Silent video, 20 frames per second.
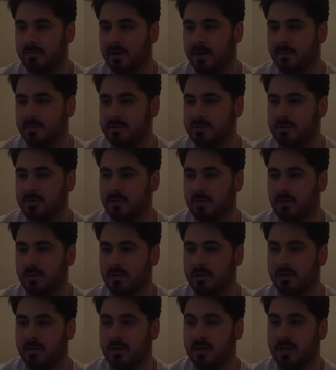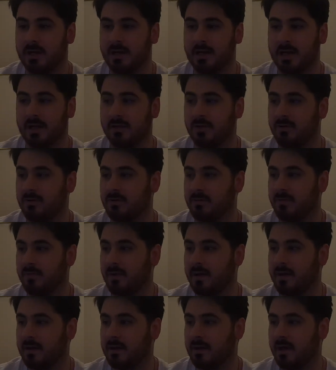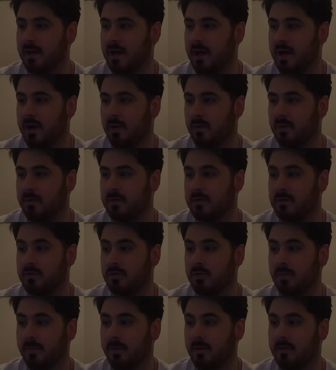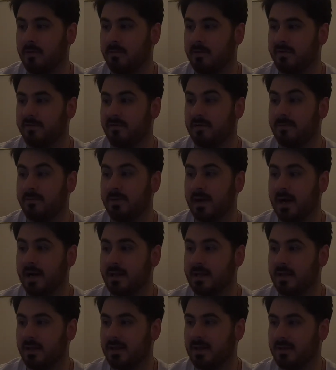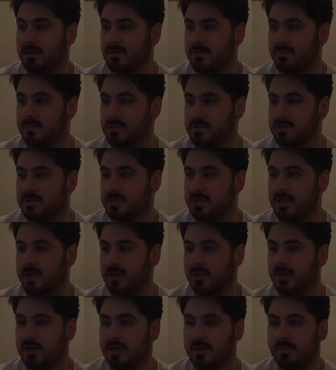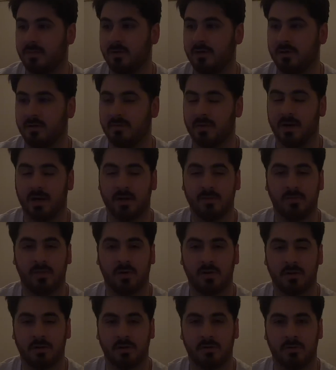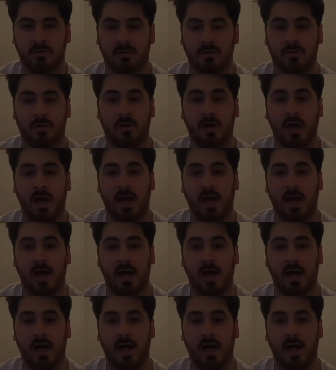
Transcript: Real Madrid are also sitting at third place with 2 points behind Atletico Madrid and 3 points behind Barcelona.